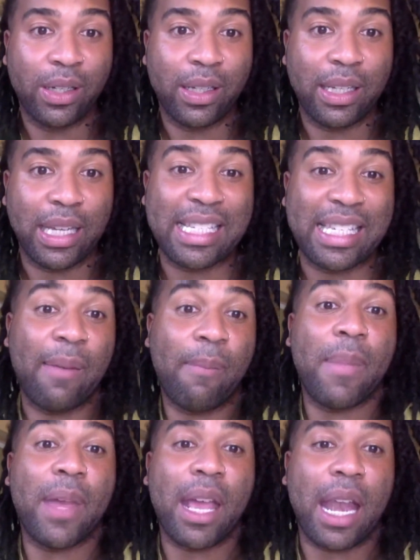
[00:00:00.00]
is
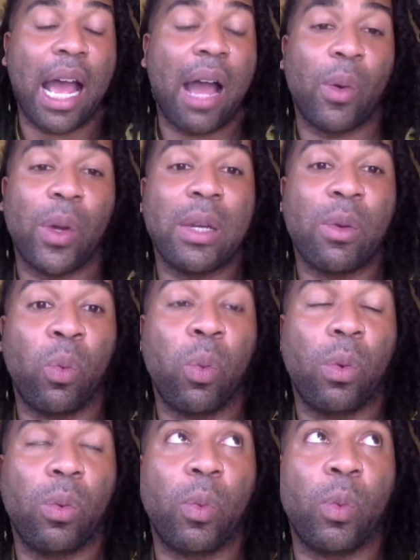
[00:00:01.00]
emit how we
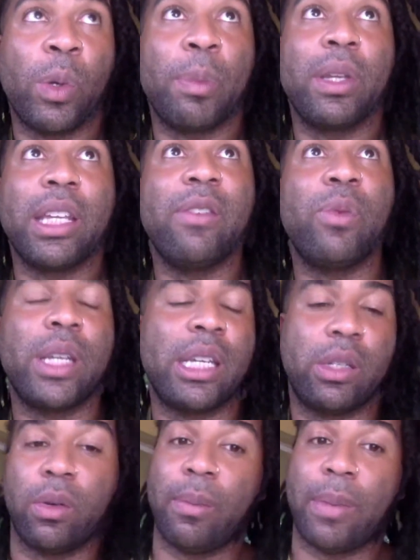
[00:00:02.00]
believe we need
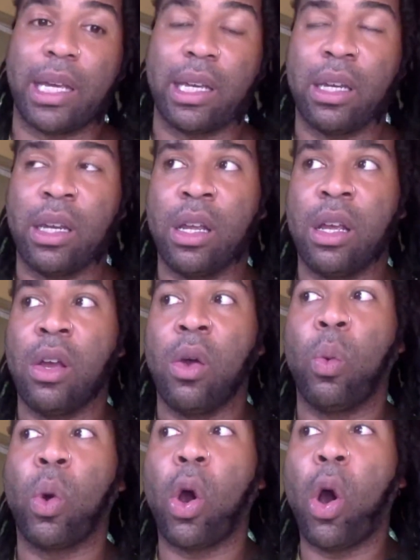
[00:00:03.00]
to emit.
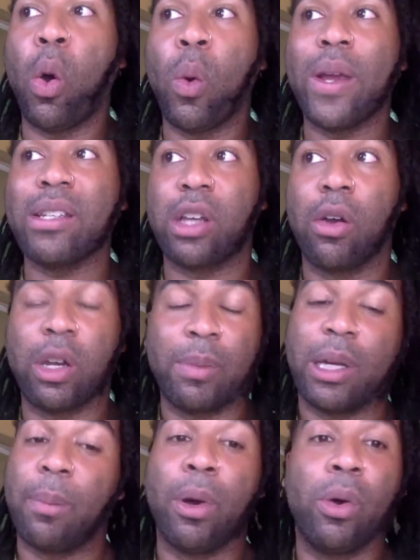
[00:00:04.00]
We're always going to be
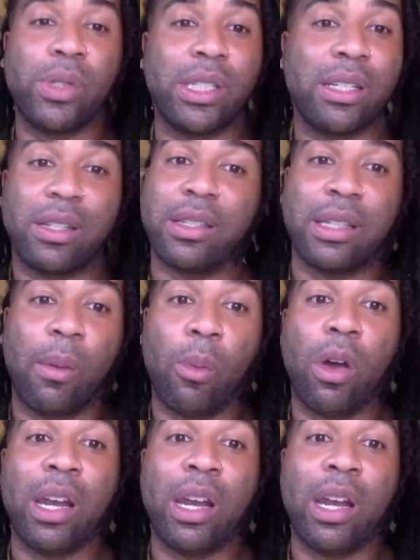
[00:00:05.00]
opposing to someone, and